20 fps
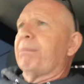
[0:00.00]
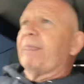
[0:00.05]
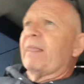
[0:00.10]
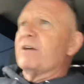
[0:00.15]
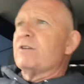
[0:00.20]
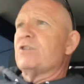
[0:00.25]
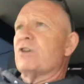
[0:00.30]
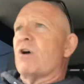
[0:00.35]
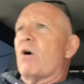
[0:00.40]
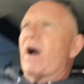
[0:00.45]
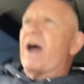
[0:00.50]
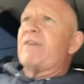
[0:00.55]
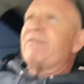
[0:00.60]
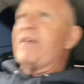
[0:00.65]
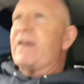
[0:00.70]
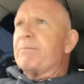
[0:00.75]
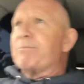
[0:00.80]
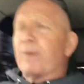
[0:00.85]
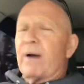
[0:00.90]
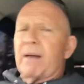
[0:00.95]
So I
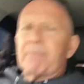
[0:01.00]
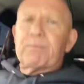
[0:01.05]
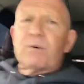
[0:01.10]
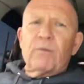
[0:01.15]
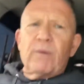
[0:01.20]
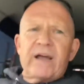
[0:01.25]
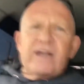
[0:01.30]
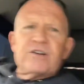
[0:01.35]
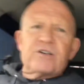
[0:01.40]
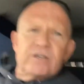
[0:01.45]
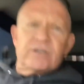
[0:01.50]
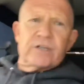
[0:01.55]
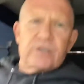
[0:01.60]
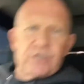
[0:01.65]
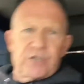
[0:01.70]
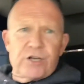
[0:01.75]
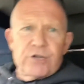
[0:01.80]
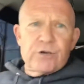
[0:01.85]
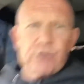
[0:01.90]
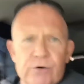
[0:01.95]
think preparation is
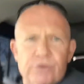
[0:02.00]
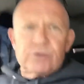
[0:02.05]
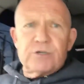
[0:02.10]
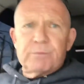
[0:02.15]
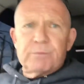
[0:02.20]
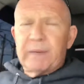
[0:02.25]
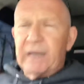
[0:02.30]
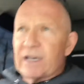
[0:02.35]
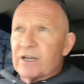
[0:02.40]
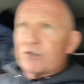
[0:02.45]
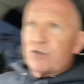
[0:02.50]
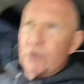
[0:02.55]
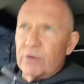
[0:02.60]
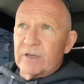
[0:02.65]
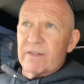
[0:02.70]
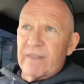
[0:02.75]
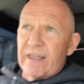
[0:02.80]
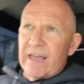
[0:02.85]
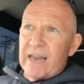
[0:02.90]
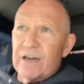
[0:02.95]
huge, because you
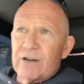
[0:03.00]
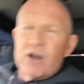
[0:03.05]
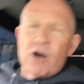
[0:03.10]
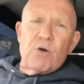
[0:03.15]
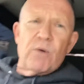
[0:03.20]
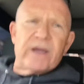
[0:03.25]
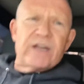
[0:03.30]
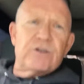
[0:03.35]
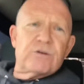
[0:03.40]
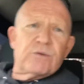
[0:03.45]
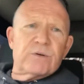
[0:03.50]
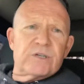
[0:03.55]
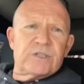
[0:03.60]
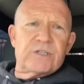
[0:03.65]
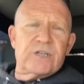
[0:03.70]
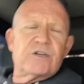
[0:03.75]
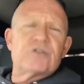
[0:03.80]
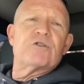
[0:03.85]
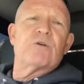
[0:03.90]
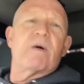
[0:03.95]
can then go into a
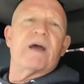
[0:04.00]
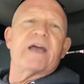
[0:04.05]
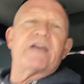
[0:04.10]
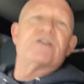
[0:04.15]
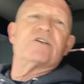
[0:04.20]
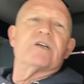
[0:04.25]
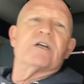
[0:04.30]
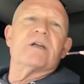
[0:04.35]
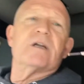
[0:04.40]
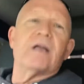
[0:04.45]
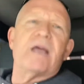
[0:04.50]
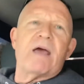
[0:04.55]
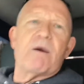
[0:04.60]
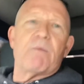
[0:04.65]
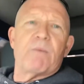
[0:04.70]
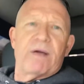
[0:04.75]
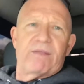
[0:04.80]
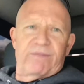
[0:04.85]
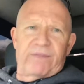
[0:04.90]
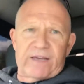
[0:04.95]
situation, and
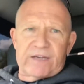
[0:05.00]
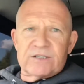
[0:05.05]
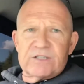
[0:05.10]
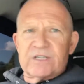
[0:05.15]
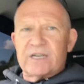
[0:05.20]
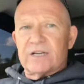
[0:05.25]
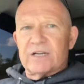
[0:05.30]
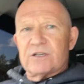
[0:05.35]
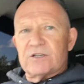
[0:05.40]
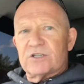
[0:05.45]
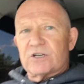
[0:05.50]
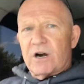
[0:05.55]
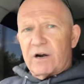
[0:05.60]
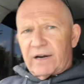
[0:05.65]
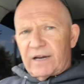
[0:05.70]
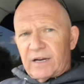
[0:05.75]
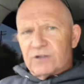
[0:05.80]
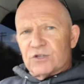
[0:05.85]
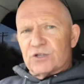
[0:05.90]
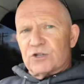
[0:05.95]
when things start
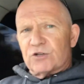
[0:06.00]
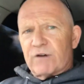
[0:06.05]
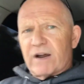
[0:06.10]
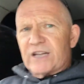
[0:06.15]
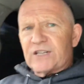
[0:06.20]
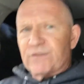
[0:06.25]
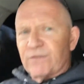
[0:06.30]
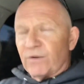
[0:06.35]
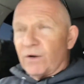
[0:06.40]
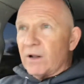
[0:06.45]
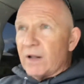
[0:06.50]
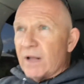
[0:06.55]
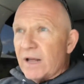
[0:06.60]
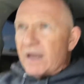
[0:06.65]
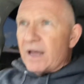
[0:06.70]
getting stressful,